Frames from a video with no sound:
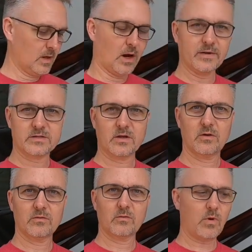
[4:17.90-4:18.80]
Alright,
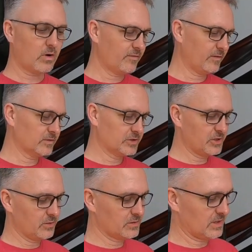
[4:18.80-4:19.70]
so the water filter
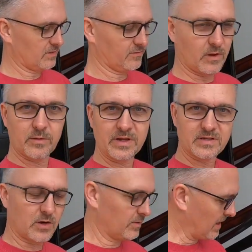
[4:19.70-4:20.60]
shows that the flow needs to
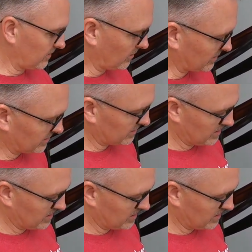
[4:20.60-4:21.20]
go in that direction.